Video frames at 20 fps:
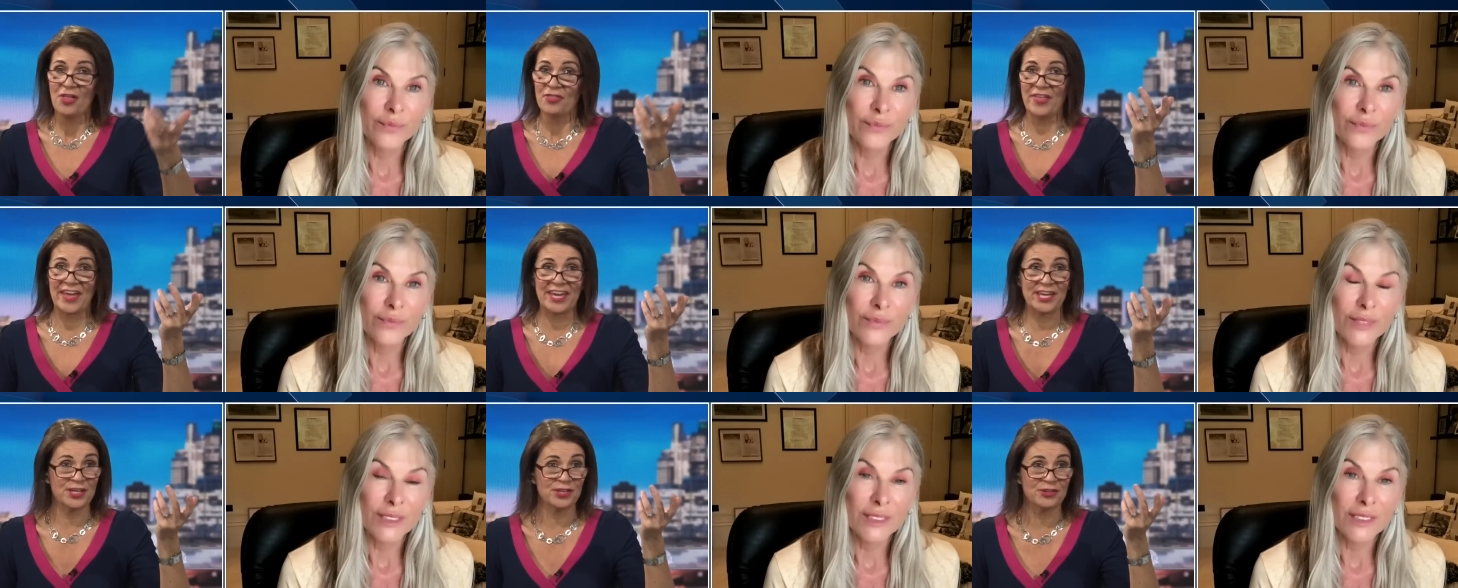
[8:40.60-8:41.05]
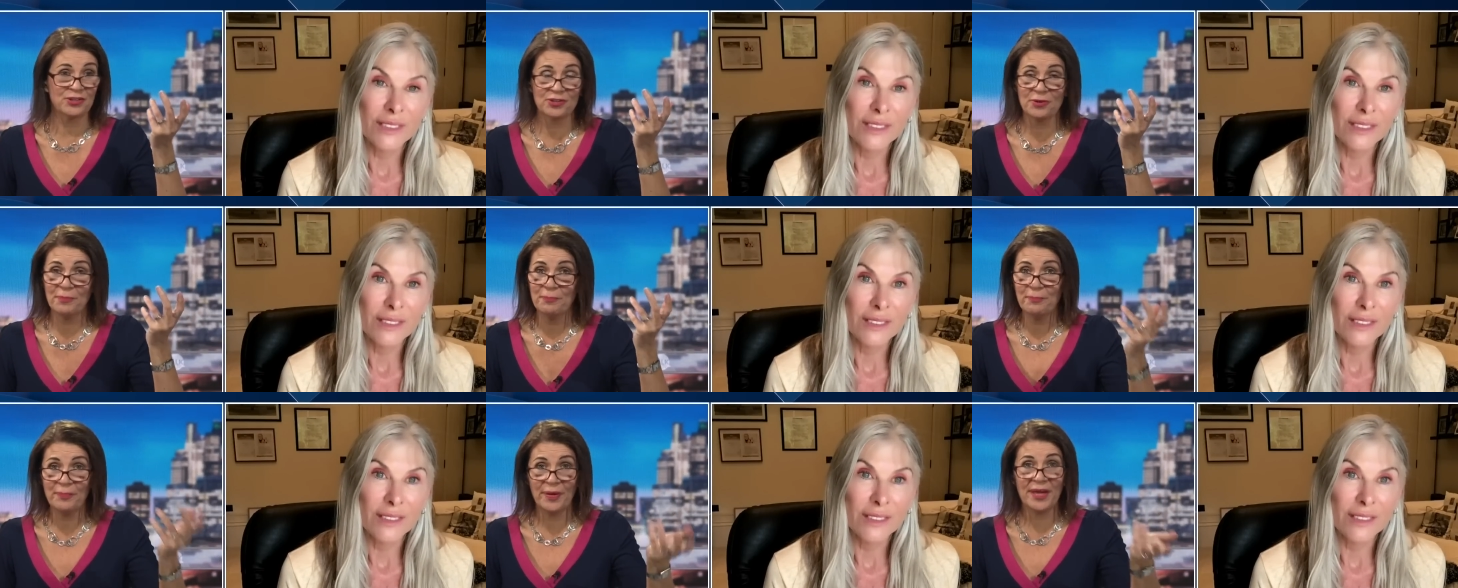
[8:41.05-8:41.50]
Speaker 1: They can
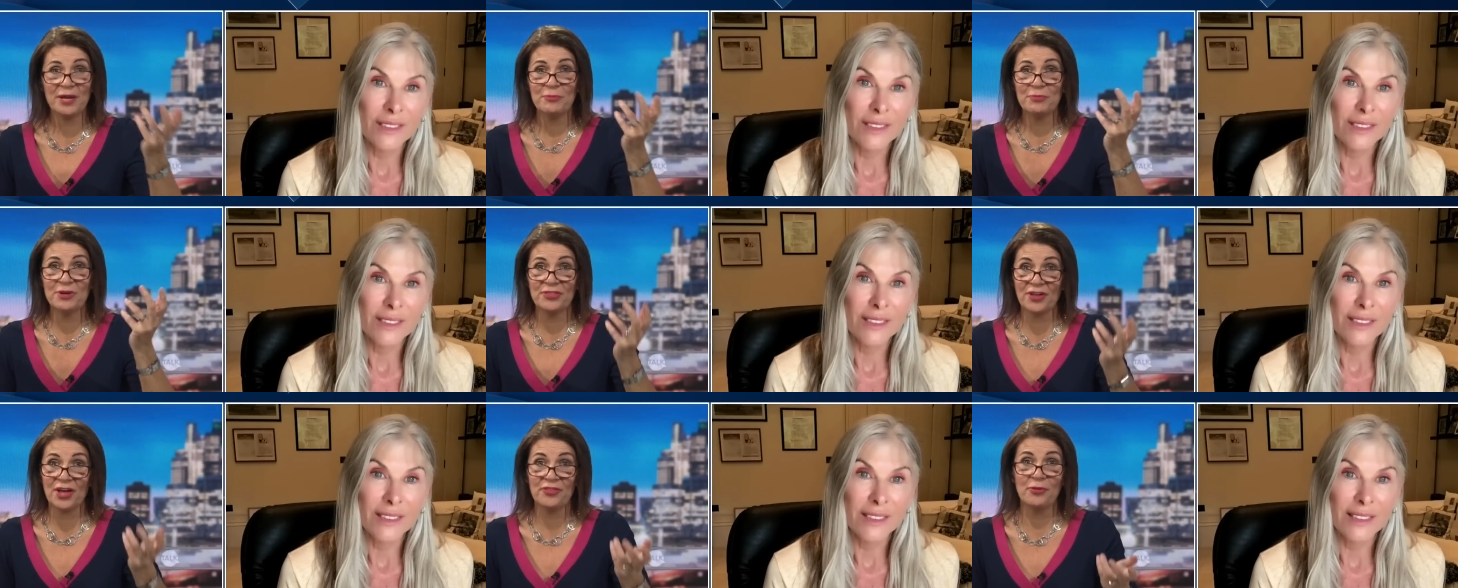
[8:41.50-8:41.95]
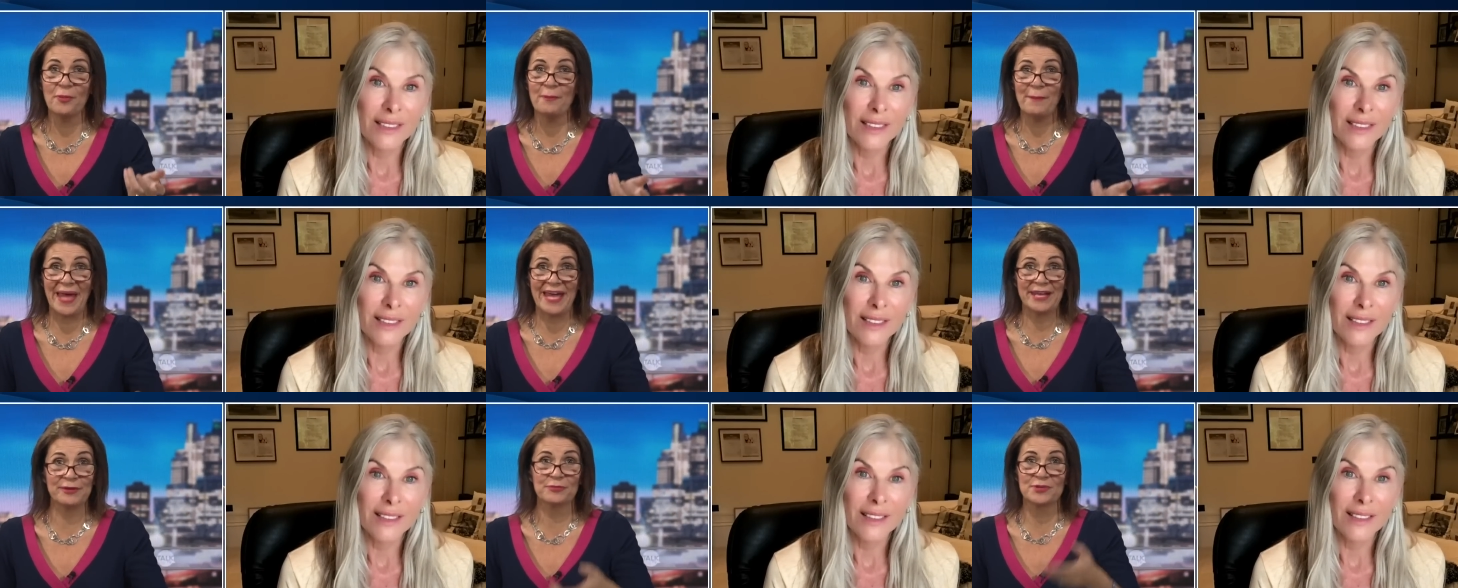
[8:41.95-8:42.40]
compete with other
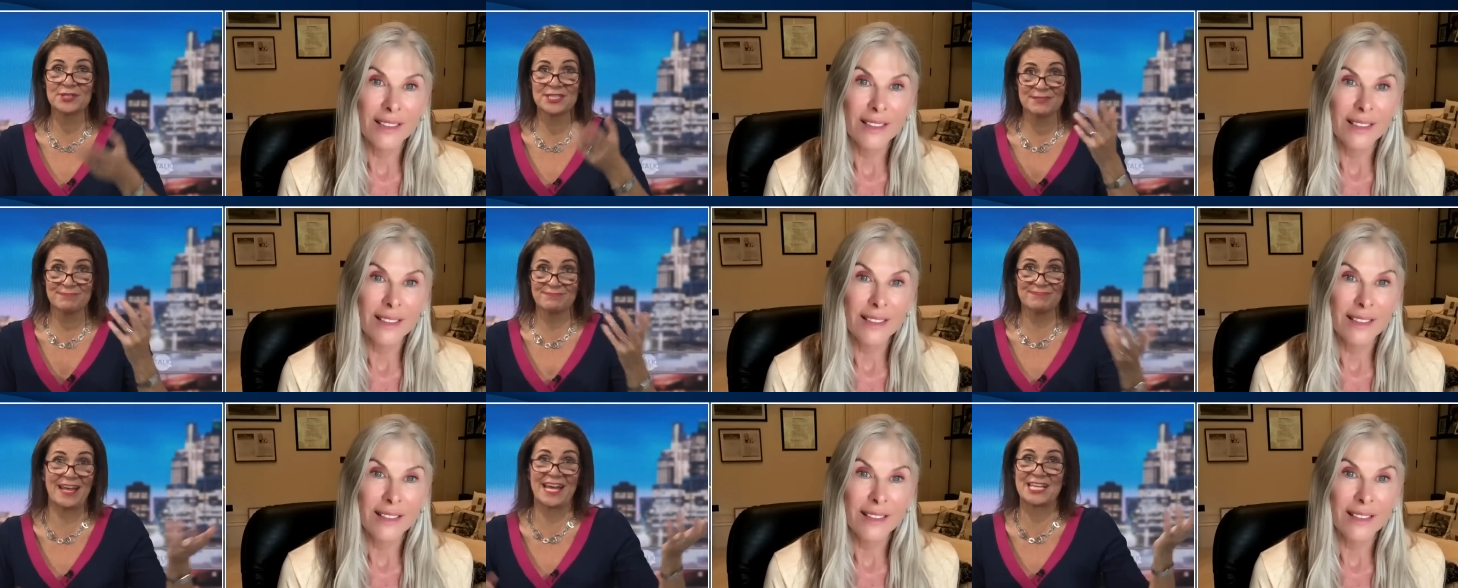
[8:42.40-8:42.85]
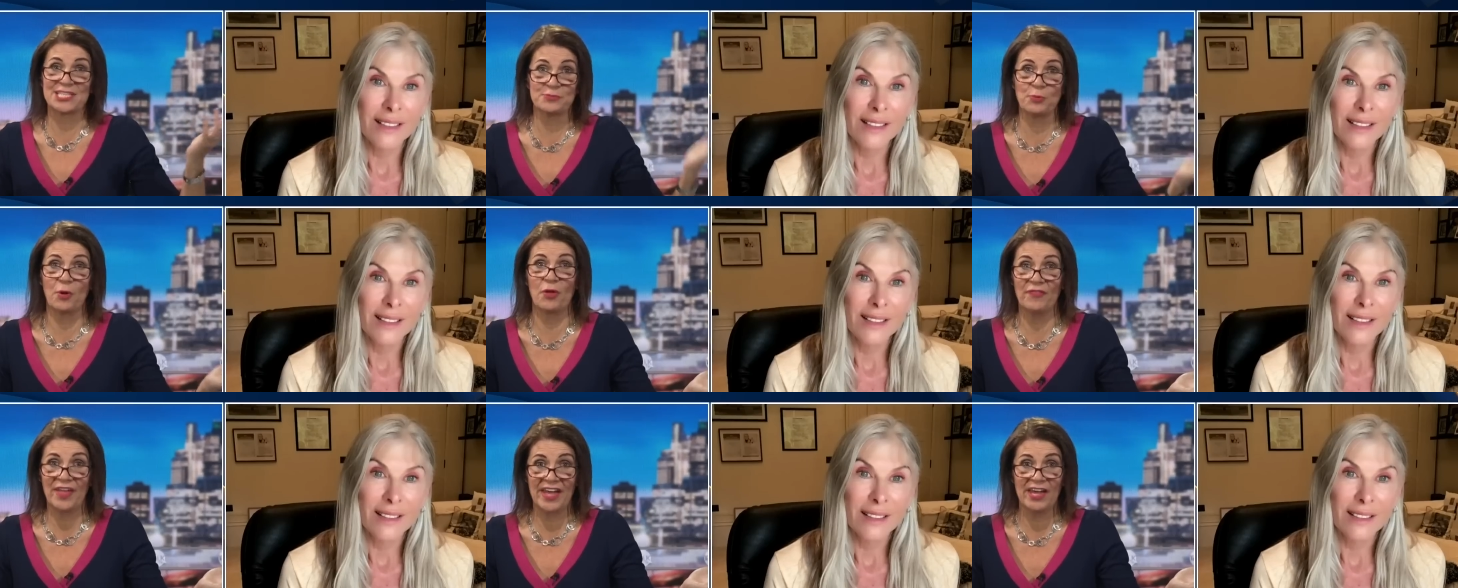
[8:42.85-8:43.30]
men because that's
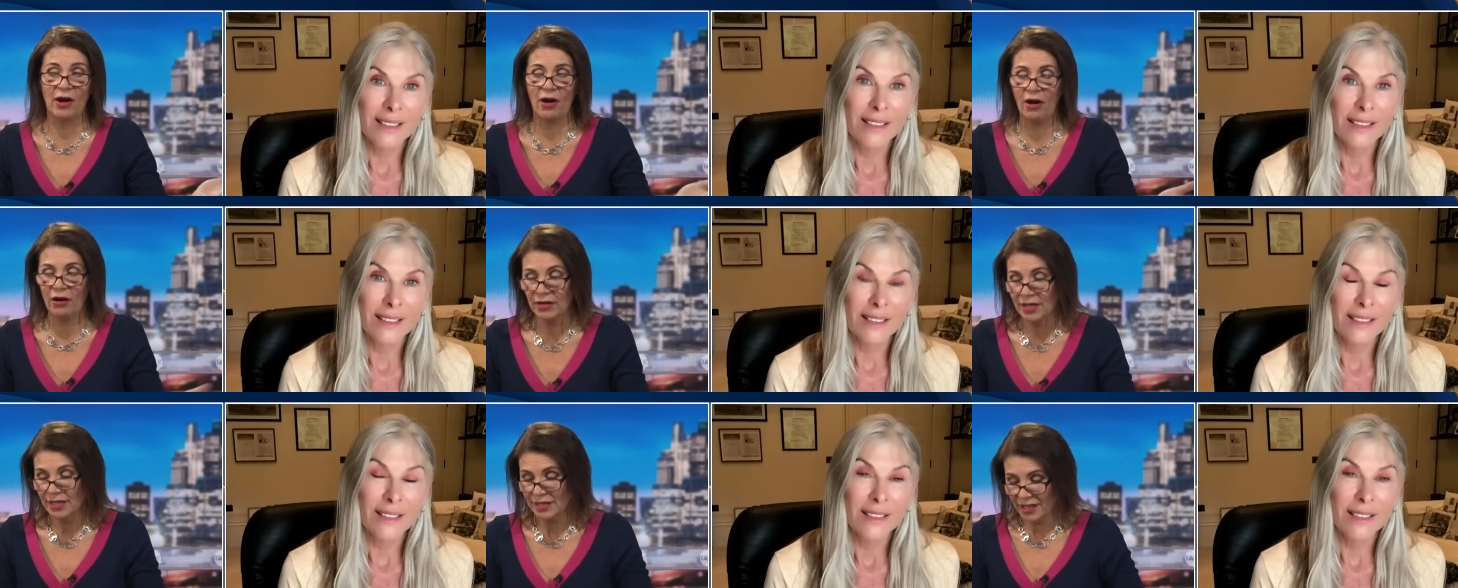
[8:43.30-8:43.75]
what they are.